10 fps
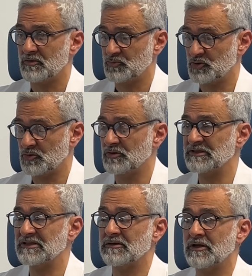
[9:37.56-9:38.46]
You're
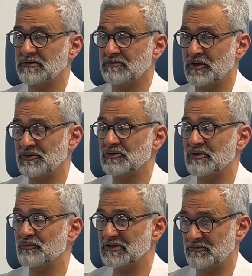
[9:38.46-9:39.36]
holding onto
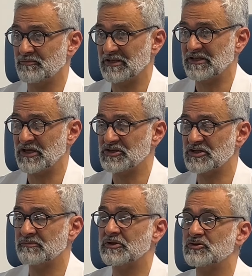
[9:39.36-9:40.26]
them with
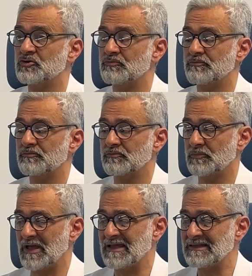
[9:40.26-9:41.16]
medication, but
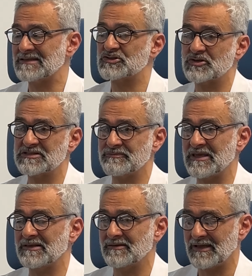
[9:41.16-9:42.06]
any stress
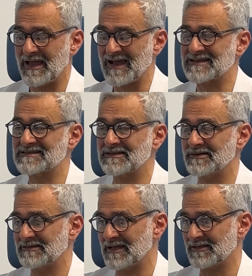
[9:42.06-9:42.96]
may
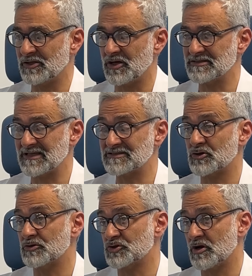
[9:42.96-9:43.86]
accelerate that loss. That's
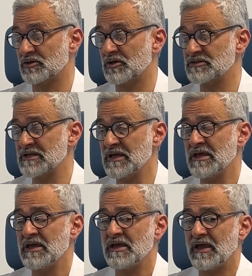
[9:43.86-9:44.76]
called shock loss.
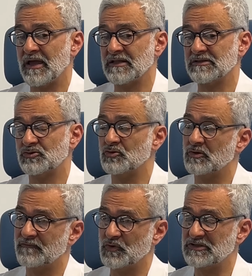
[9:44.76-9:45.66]
And to
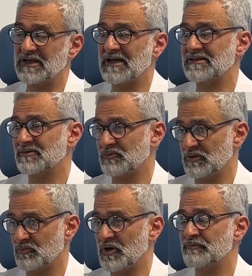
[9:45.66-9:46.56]
avoid that,
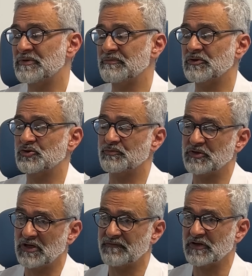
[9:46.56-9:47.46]
we want people to
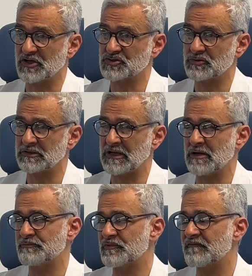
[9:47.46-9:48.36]
be on finasteride. And I
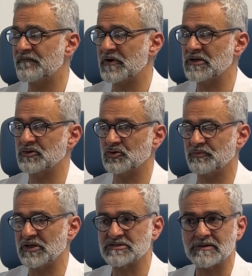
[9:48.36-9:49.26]
prefer you to
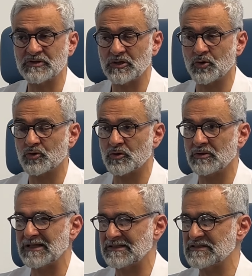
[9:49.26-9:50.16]
be on something
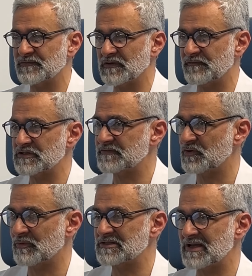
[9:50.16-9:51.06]
oral, at least for the first
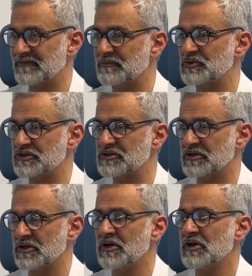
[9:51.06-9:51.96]
few months after procedure,
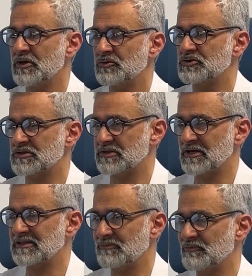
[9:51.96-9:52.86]
to just
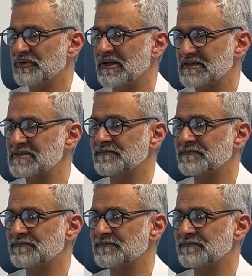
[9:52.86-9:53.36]
lock them in place.